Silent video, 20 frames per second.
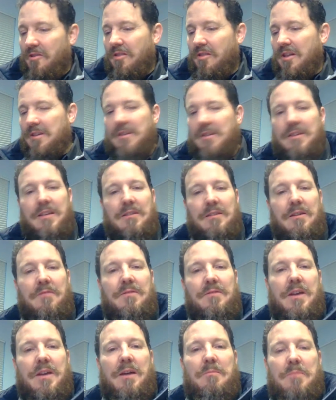Not that they
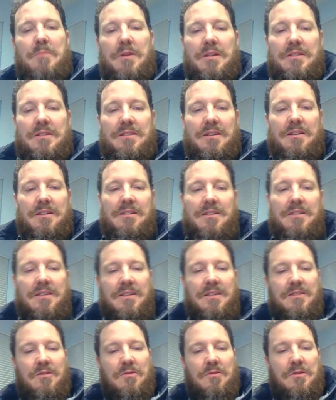love that, but
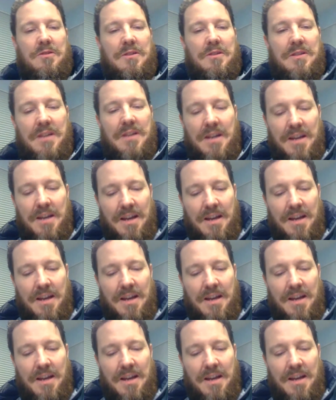it's all good.